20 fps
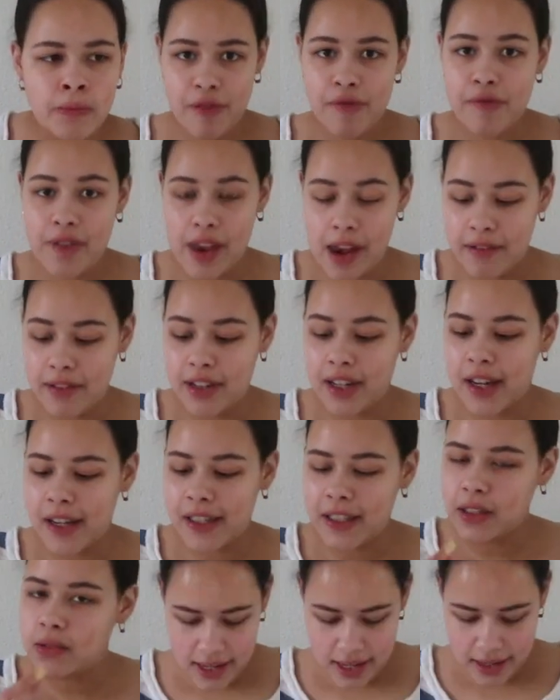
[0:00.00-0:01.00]
Very
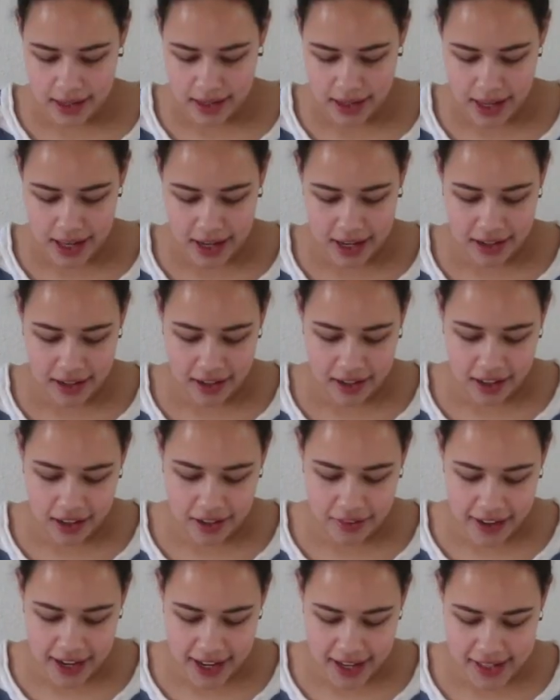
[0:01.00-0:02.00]
nice. And
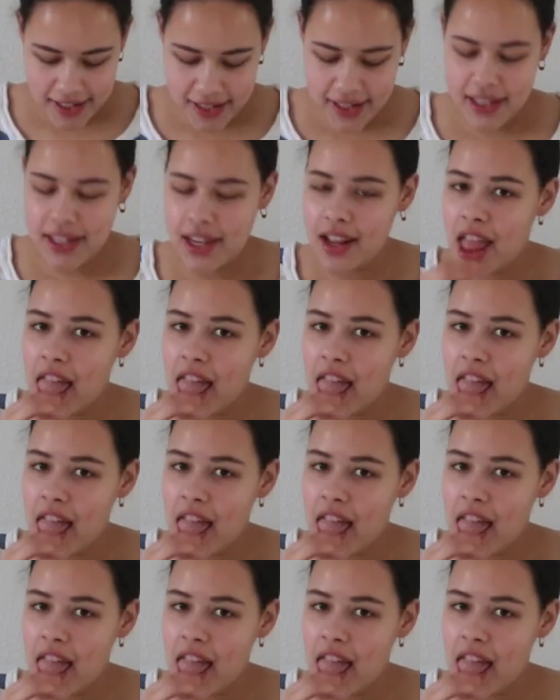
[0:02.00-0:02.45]
another edge.